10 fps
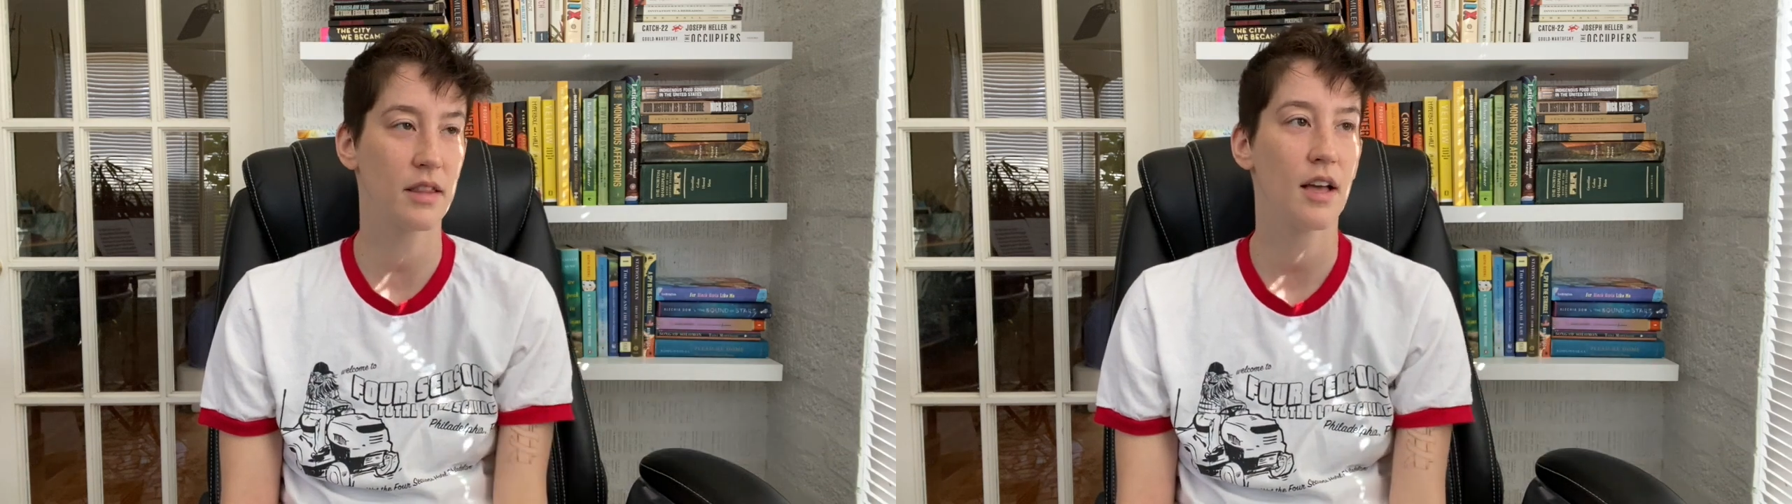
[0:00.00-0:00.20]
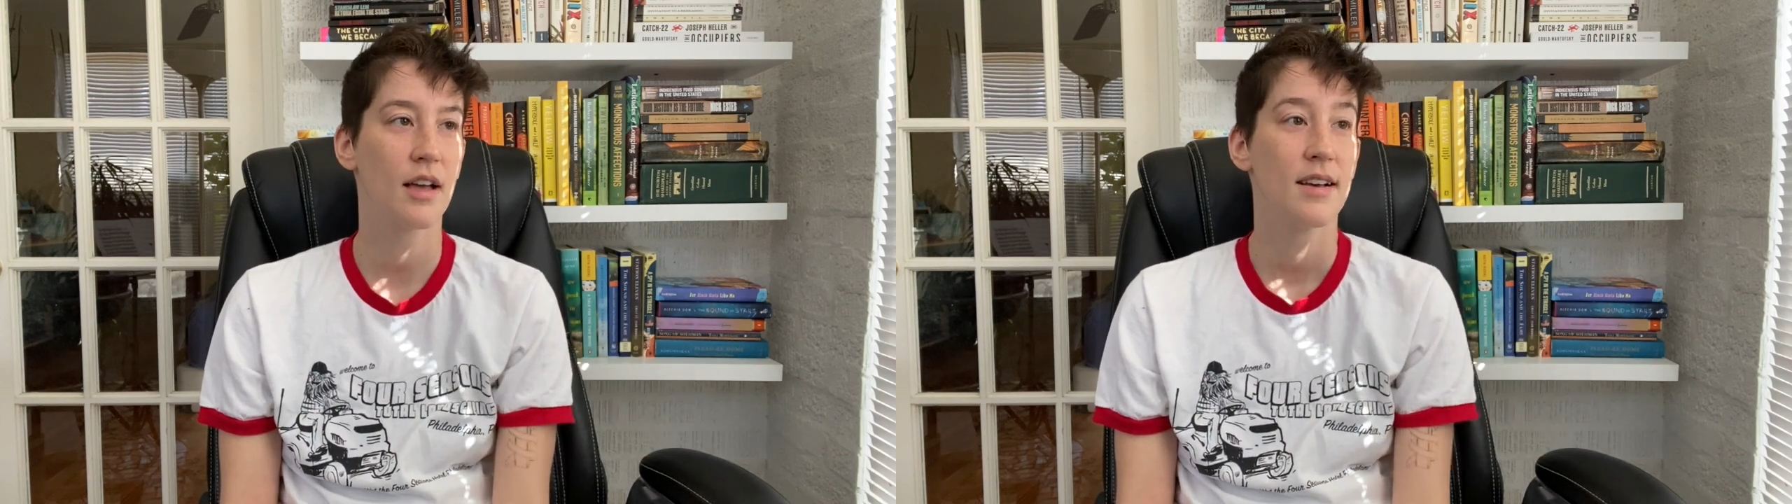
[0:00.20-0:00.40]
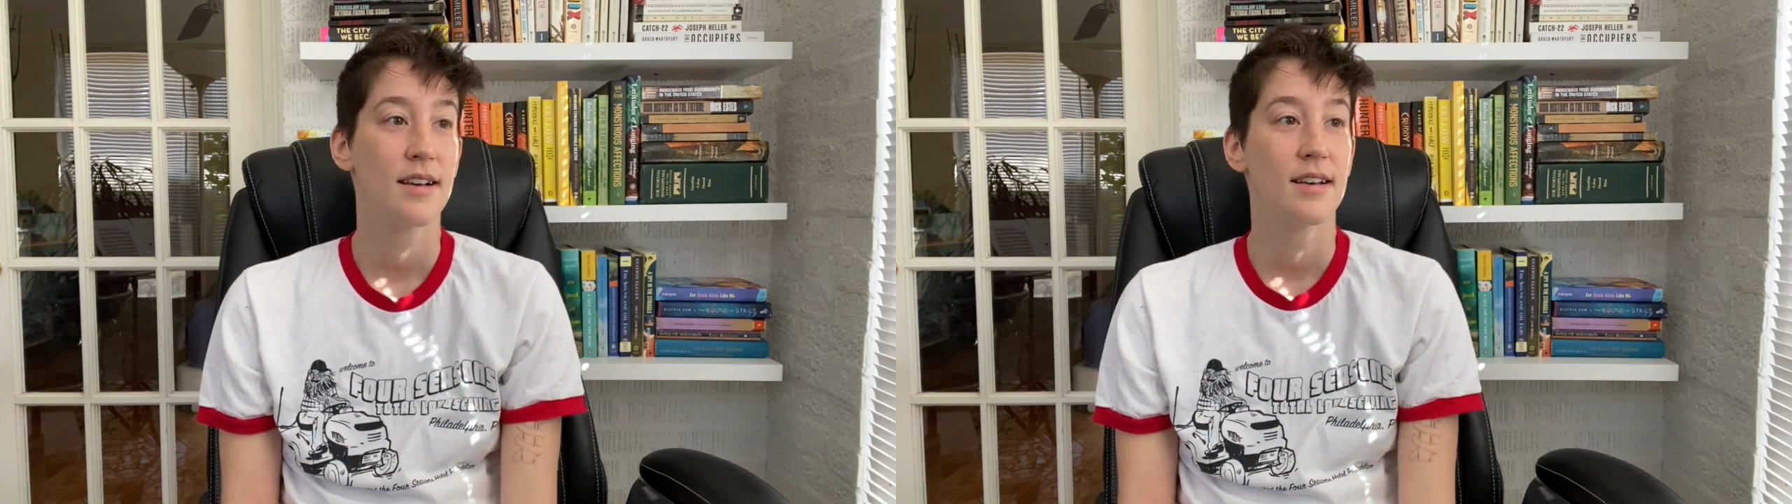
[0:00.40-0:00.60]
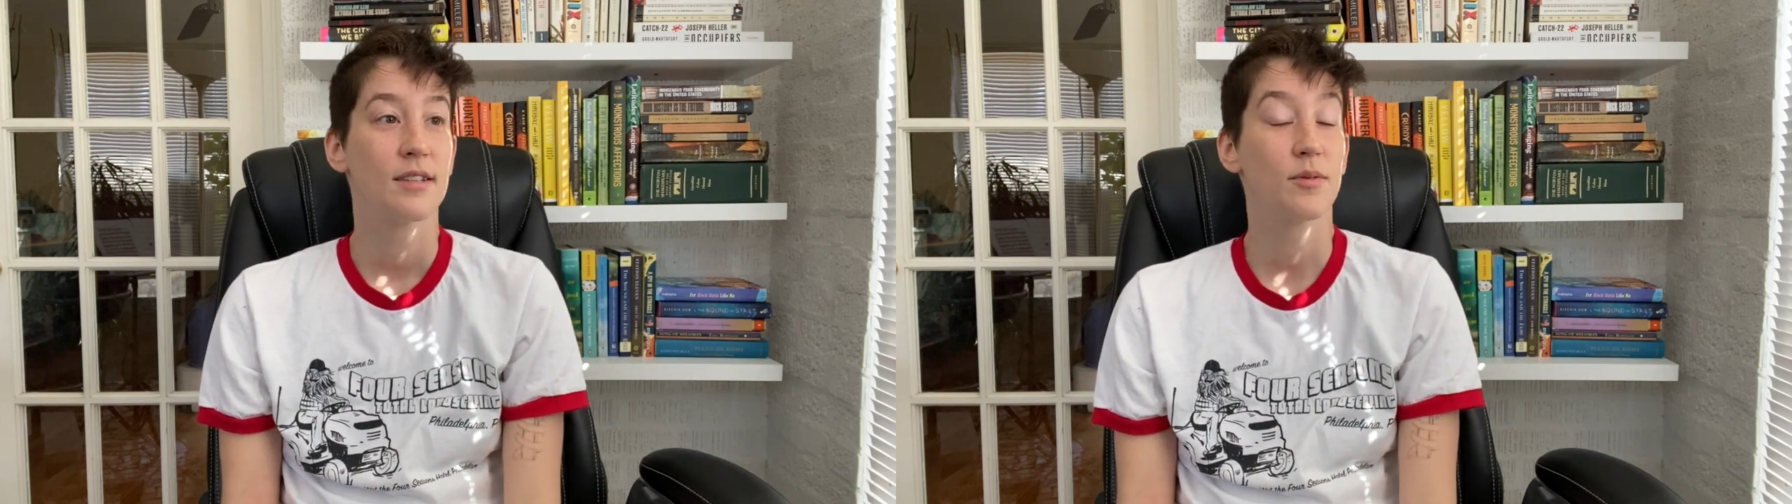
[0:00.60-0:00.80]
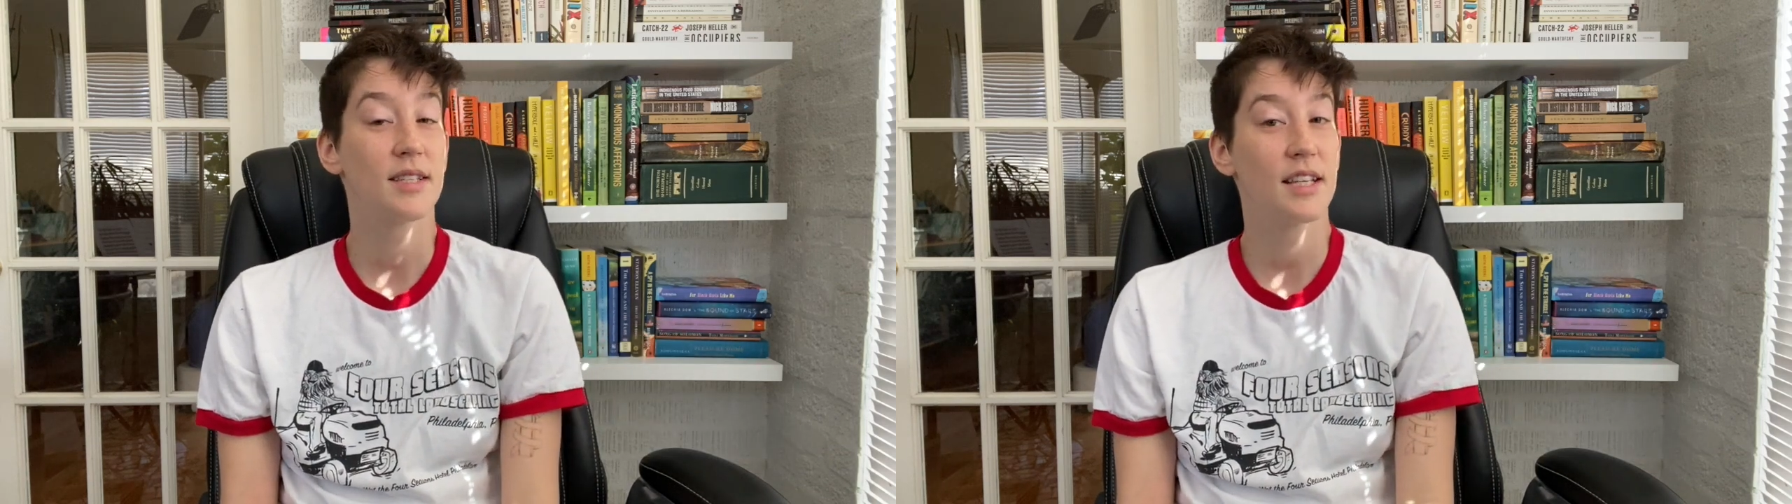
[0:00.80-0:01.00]
So
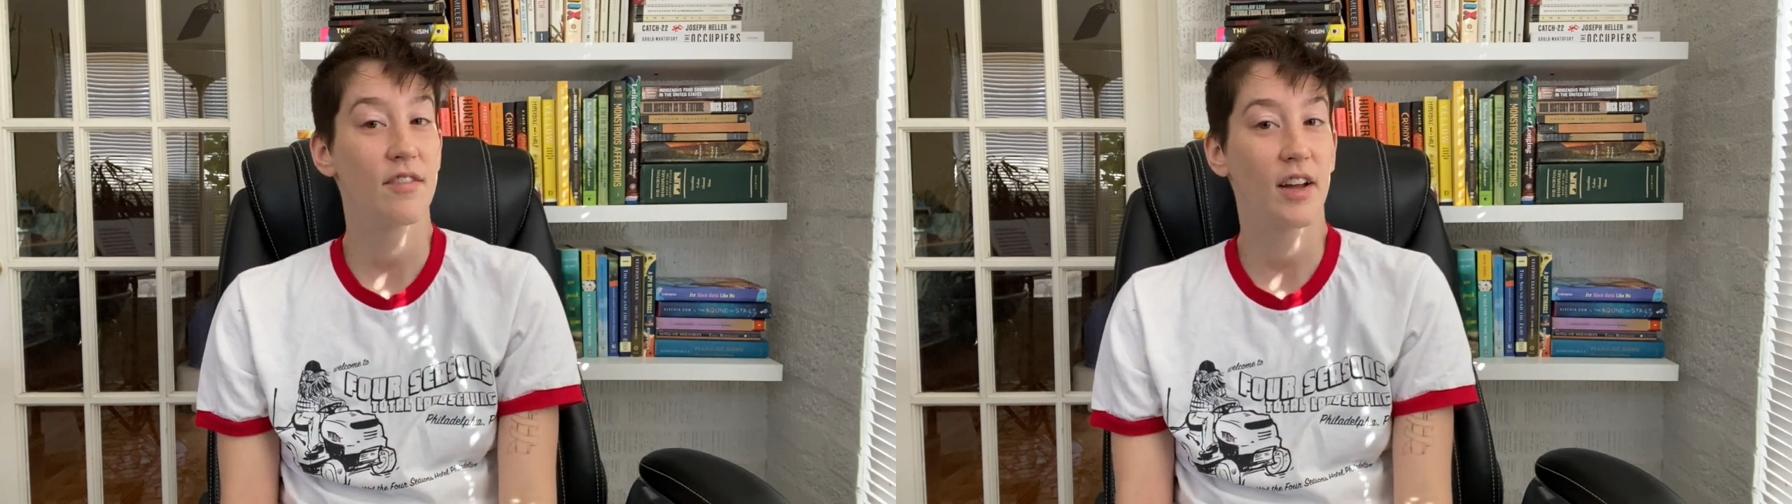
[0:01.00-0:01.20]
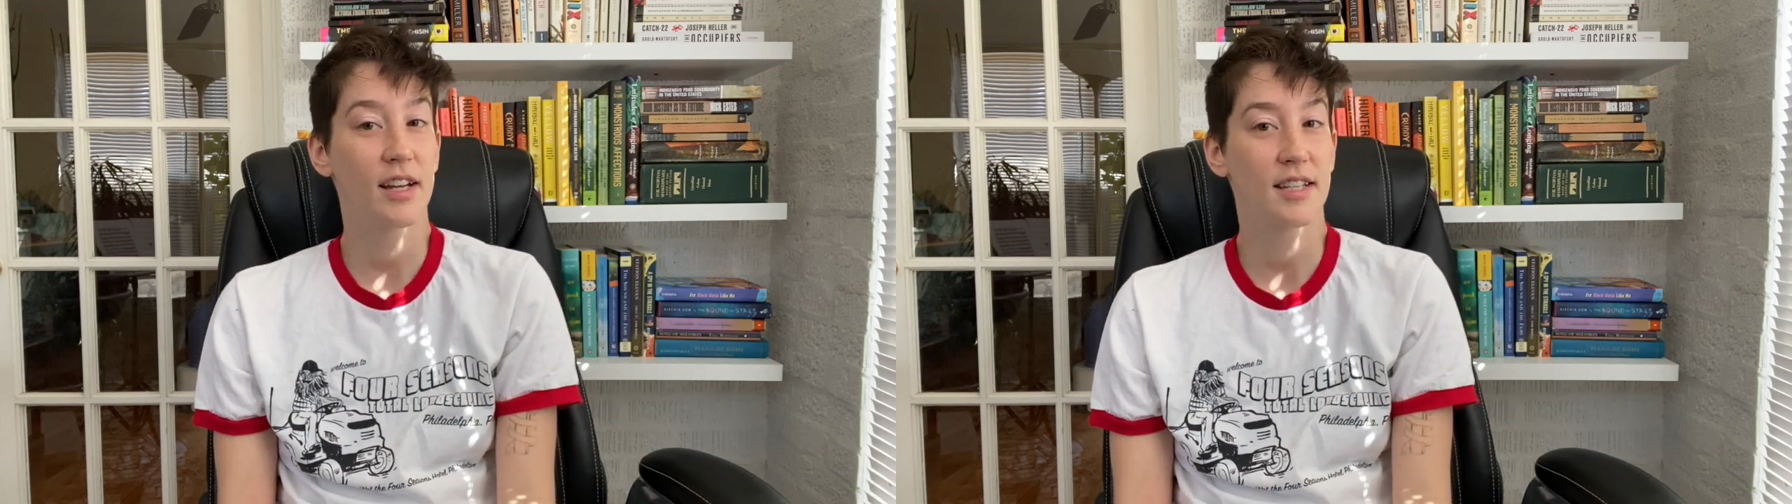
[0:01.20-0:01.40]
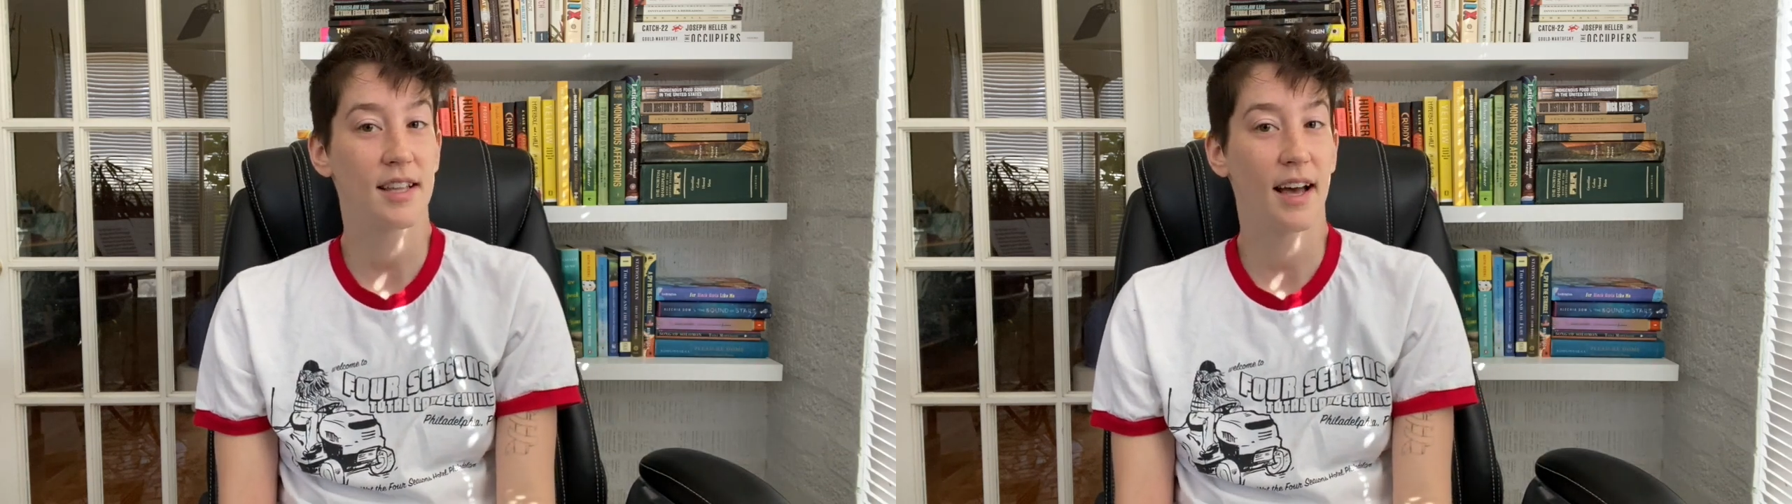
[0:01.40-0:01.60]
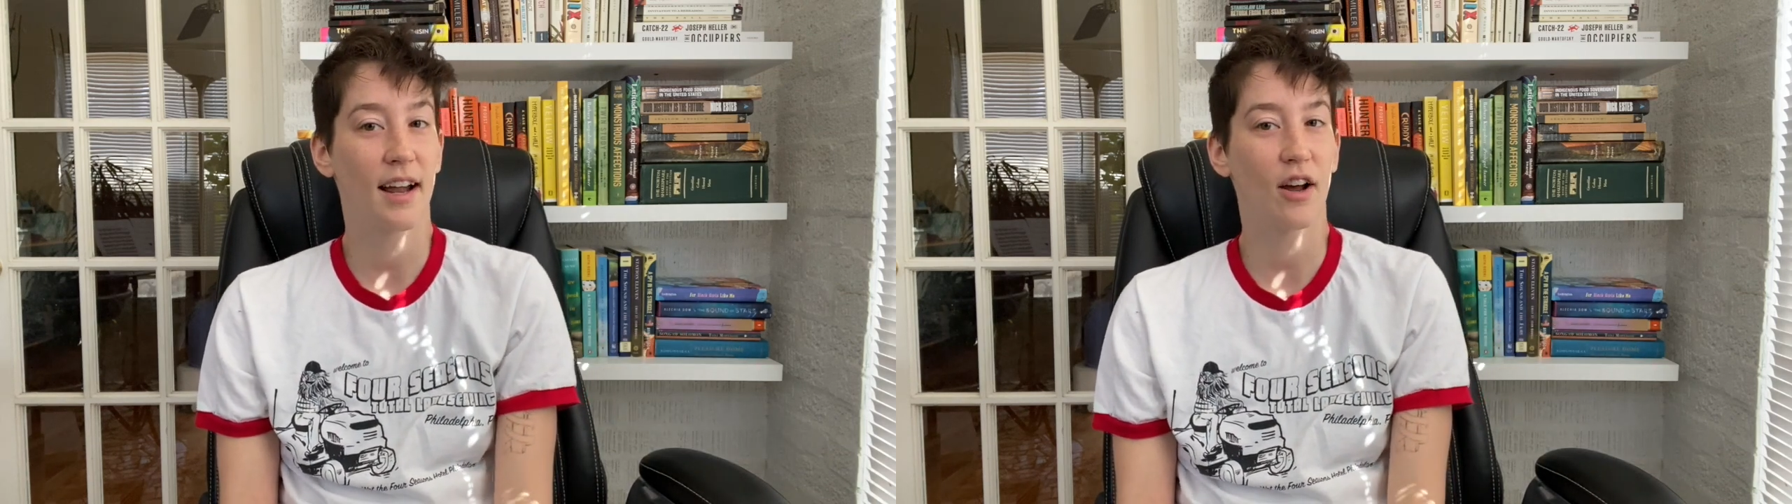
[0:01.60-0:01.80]
we'll see if I get to that.